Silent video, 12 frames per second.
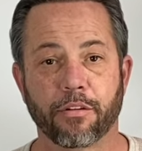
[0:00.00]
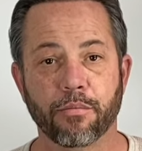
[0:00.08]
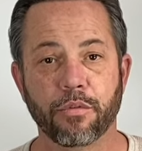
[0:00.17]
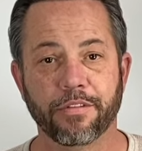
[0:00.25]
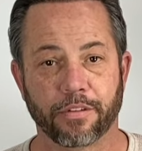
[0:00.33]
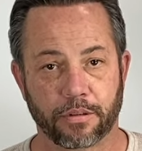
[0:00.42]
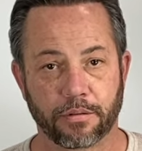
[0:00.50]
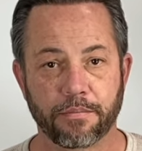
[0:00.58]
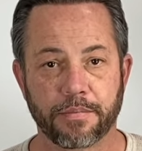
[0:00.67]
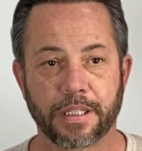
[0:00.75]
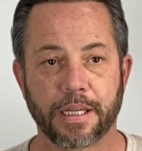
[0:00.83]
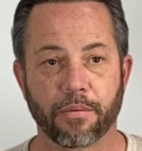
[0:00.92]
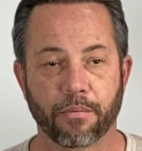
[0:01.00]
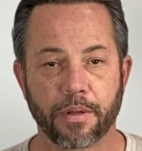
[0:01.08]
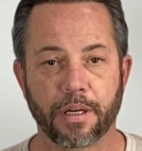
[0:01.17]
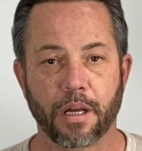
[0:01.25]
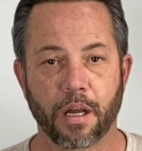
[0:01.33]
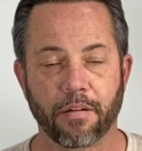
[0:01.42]
remover to get
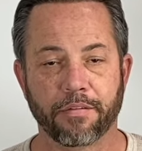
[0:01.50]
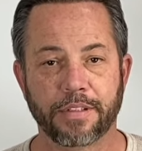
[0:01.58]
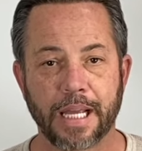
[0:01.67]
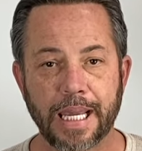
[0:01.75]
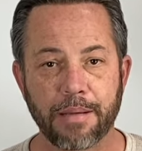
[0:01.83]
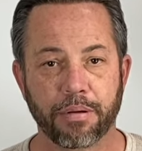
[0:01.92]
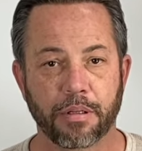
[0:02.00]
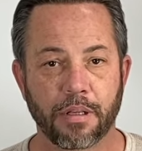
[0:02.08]
rid of tape,